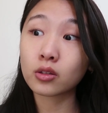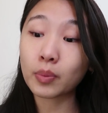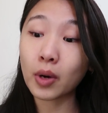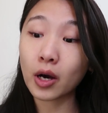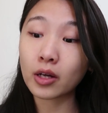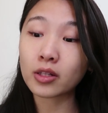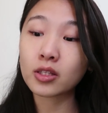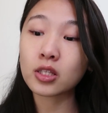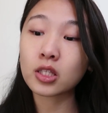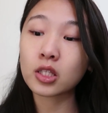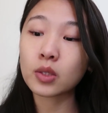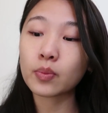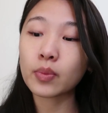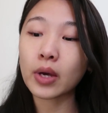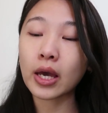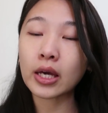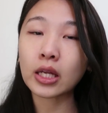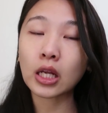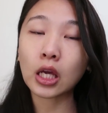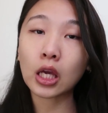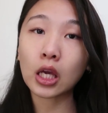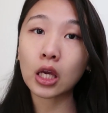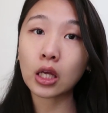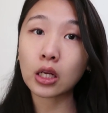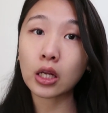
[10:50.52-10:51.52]

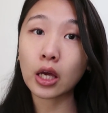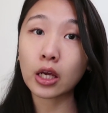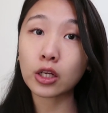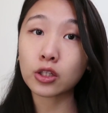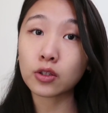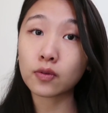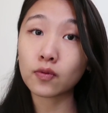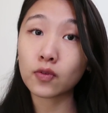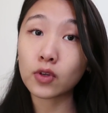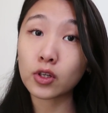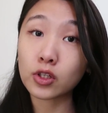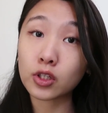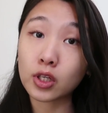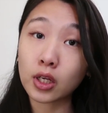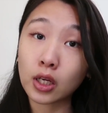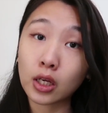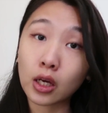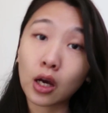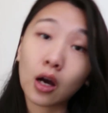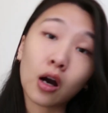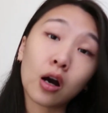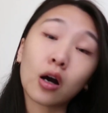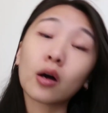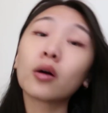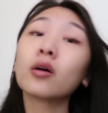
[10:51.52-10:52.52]
participating in Asian fishing
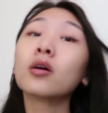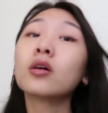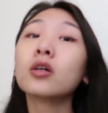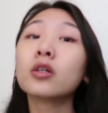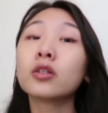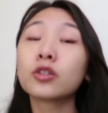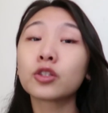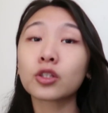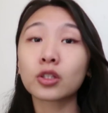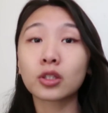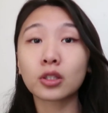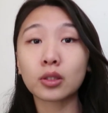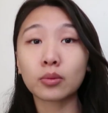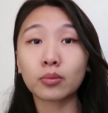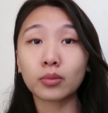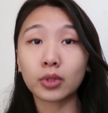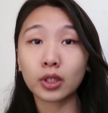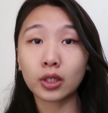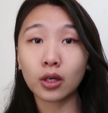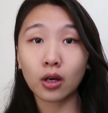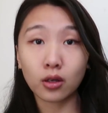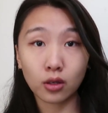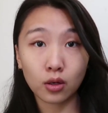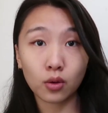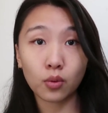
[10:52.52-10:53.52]
are just
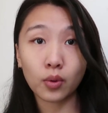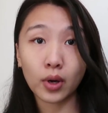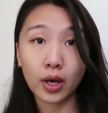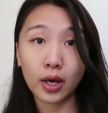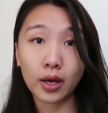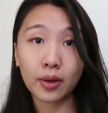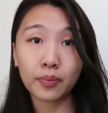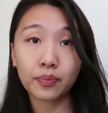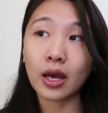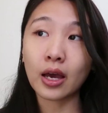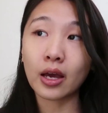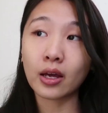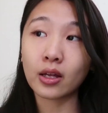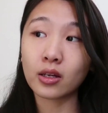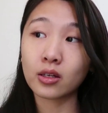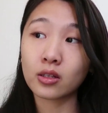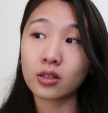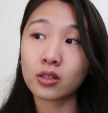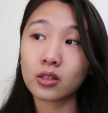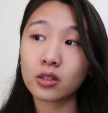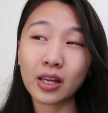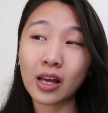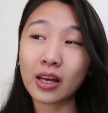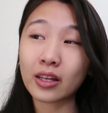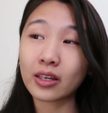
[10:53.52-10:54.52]
simply unaware,
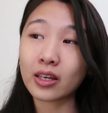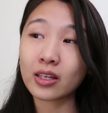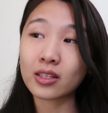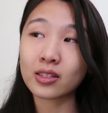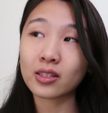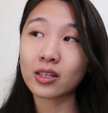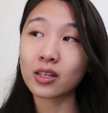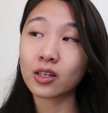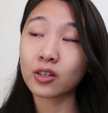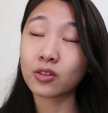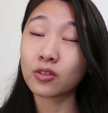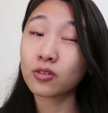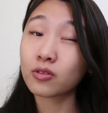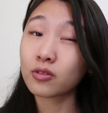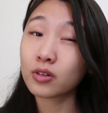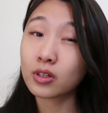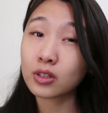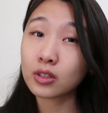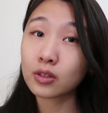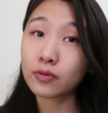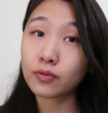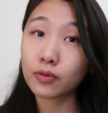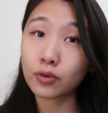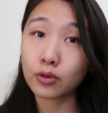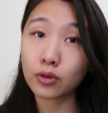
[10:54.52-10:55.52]
and I guess
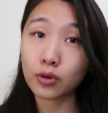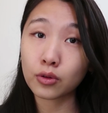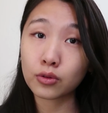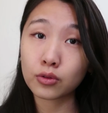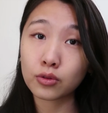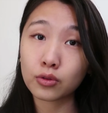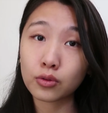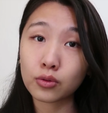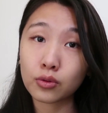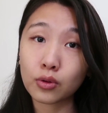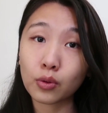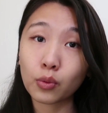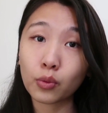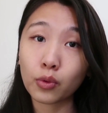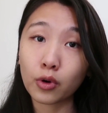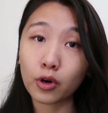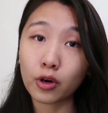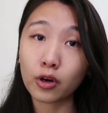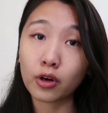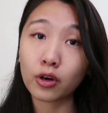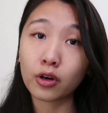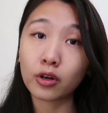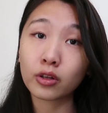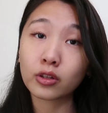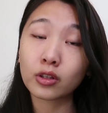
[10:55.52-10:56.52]
ignorant, for those who
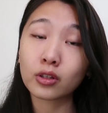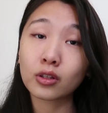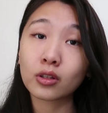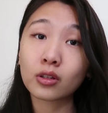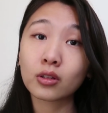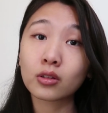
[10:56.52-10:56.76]
were